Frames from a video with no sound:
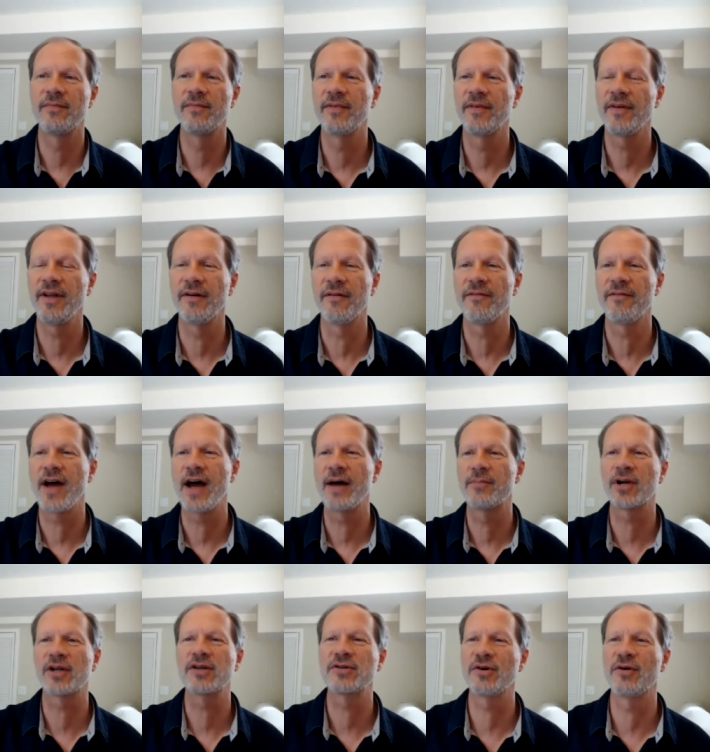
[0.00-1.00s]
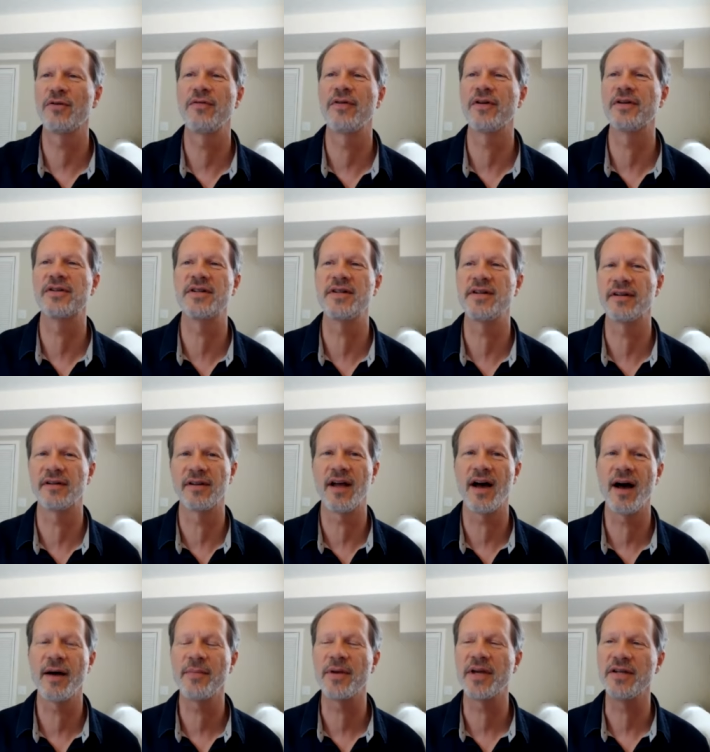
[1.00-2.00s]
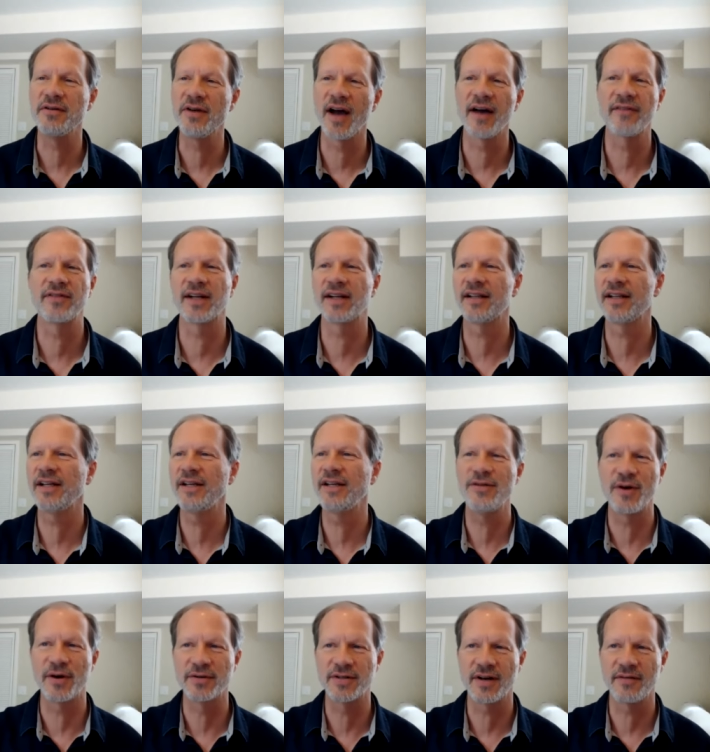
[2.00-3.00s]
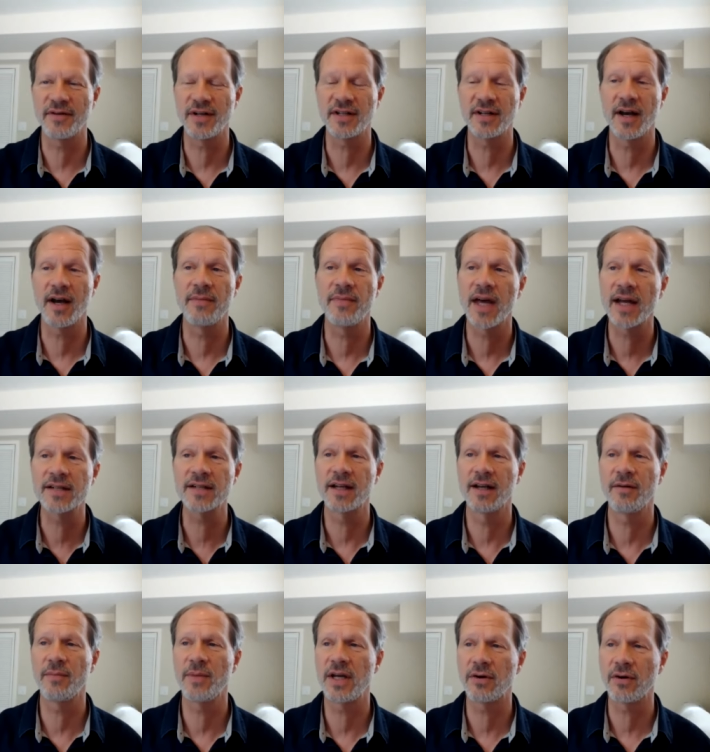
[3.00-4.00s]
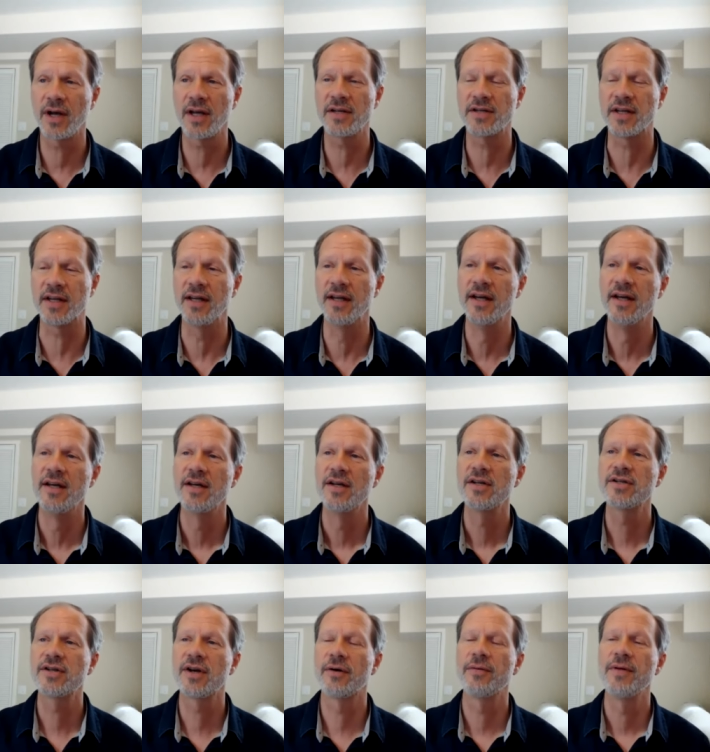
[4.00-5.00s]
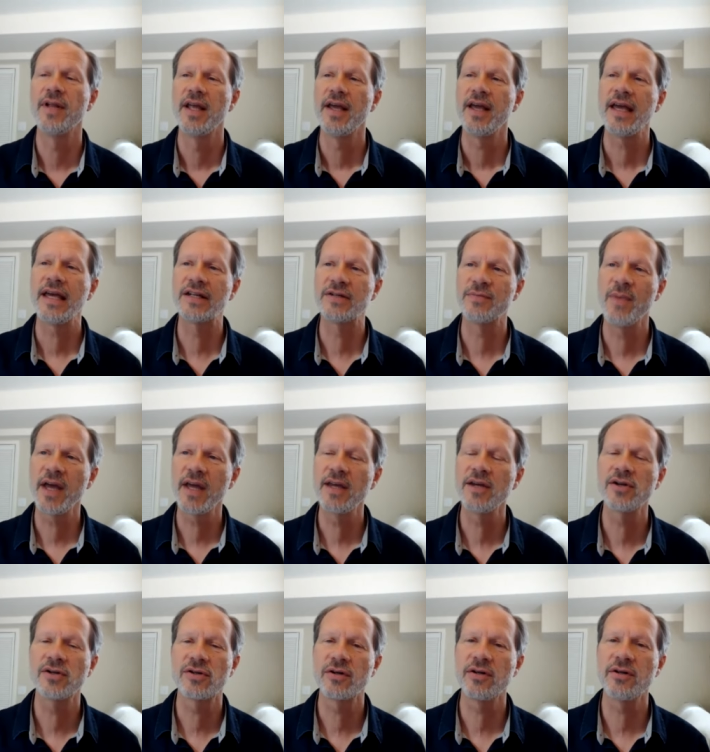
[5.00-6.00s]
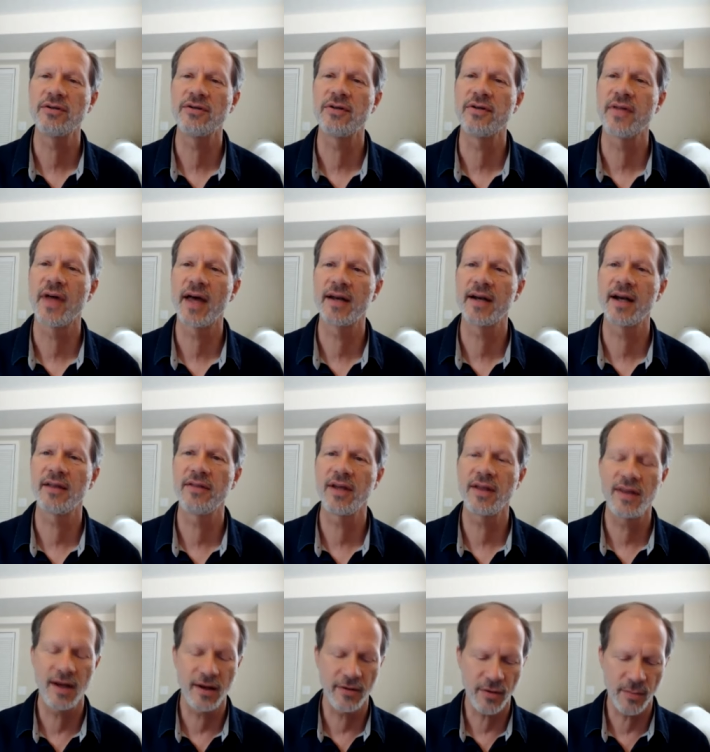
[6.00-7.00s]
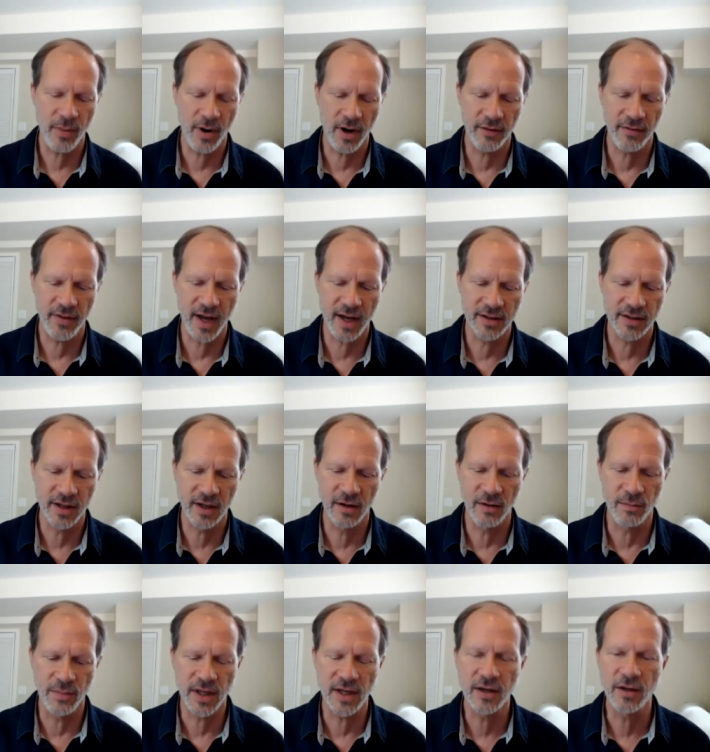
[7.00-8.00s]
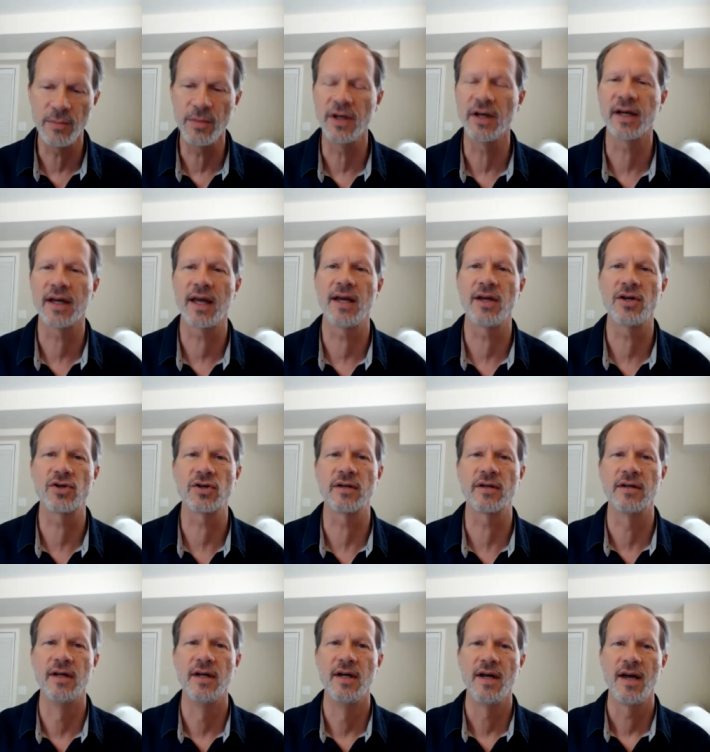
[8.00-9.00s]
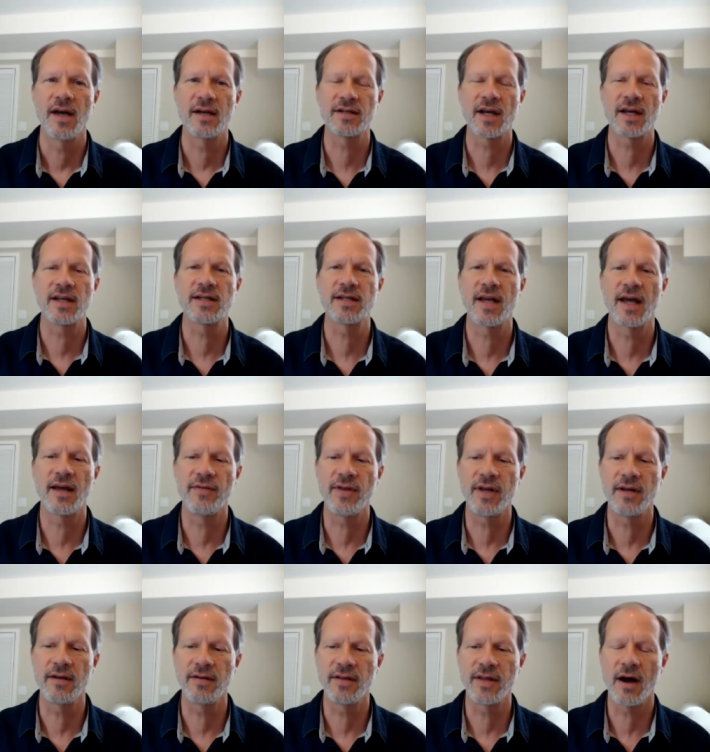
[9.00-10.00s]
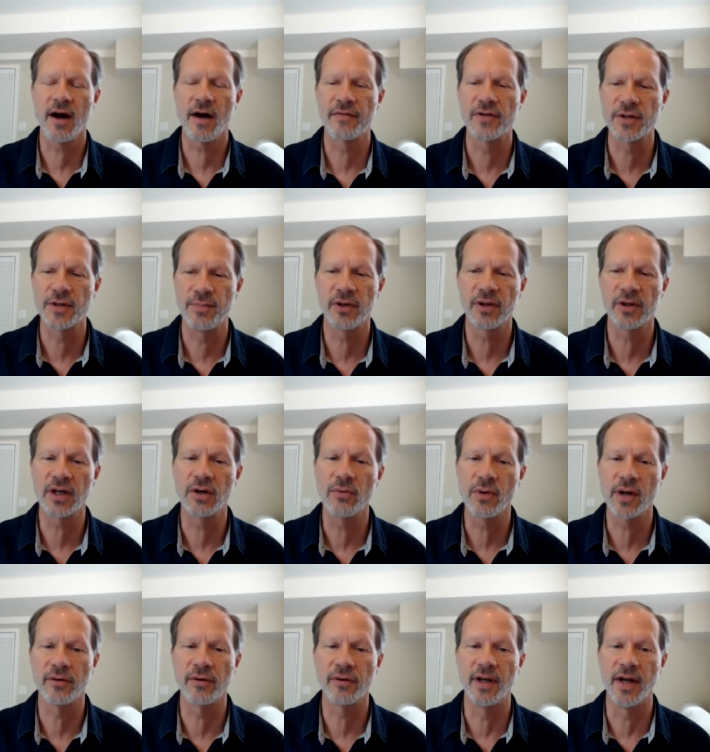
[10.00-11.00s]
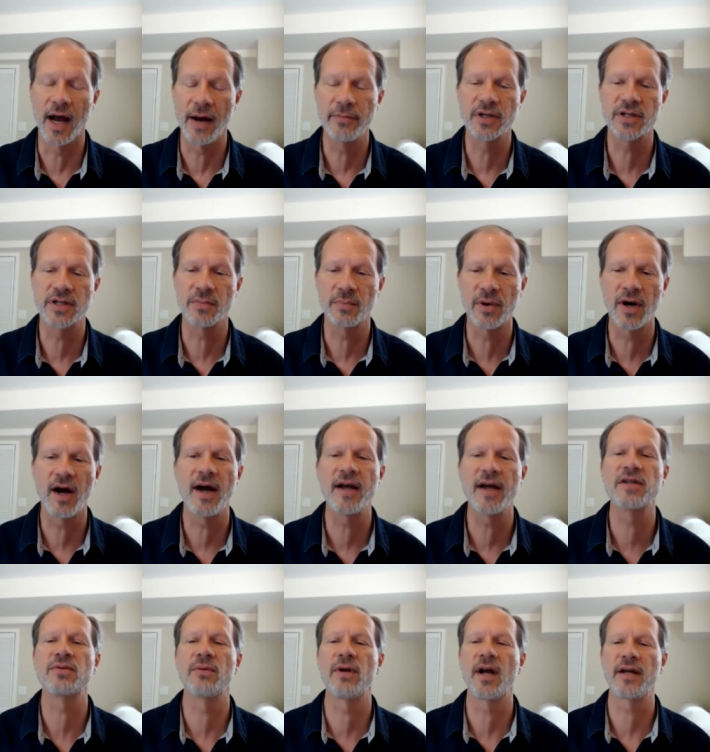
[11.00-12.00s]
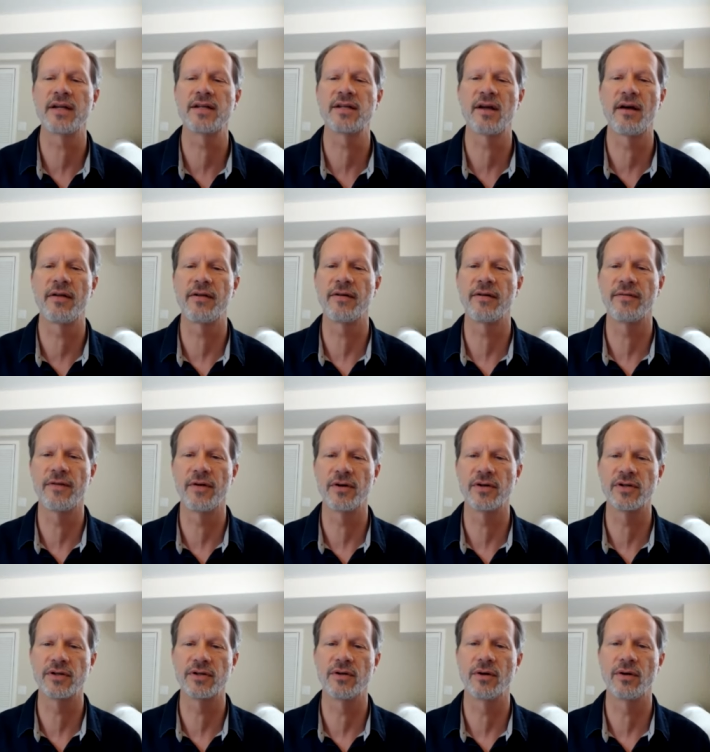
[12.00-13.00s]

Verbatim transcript: you know fabric sofas in your lobby and you have to clean those every time that's going to be crazy so it's making sure you do that and i think the other part of that's going to be communication as i said the the office building we were in i was surprised when i saw their first